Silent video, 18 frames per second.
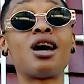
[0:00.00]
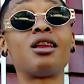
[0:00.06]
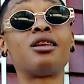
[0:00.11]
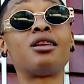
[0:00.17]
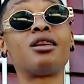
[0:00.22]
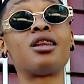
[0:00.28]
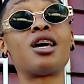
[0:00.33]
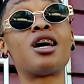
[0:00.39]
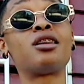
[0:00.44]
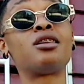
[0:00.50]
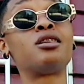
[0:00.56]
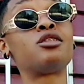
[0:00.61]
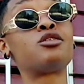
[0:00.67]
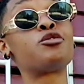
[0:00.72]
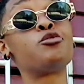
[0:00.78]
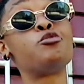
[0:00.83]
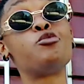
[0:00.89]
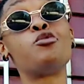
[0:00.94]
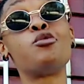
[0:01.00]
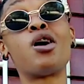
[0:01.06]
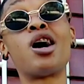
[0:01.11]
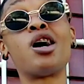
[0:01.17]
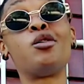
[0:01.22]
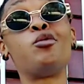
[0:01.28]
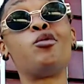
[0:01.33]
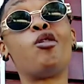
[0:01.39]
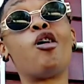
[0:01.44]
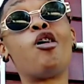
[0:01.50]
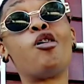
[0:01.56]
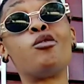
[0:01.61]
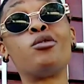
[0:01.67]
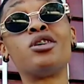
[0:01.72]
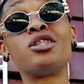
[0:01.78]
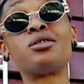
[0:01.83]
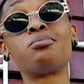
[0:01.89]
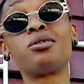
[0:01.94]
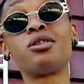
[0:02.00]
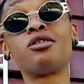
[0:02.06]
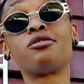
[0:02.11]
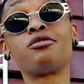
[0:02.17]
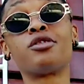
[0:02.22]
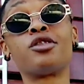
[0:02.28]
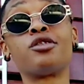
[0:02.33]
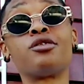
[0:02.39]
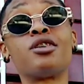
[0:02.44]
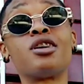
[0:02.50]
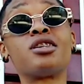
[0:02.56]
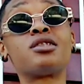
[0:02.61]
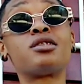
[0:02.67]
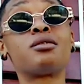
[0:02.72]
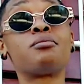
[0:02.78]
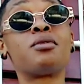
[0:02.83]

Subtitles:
and that is who I will always be for the rest